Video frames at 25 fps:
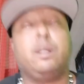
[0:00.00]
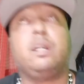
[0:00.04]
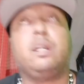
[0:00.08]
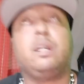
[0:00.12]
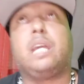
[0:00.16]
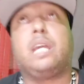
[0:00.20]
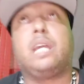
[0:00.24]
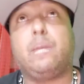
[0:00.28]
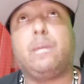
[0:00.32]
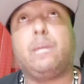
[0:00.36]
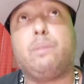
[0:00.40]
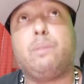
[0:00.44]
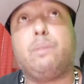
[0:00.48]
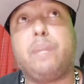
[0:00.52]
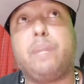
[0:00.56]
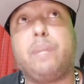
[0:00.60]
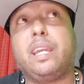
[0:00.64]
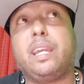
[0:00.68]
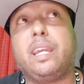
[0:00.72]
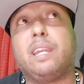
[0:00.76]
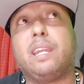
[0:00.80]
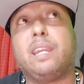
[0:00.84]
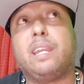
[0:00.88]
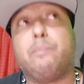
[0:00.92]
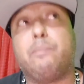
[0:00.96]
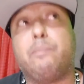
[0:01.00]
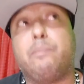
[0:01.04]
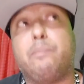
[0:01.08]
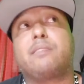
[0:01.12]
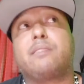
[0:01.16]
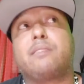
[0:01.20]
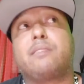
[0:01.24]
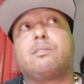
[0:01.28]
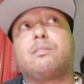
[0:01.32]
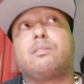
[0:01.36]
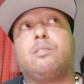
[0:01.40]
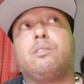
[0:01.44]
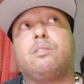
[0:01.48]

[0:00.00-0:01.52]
He would be in the mix,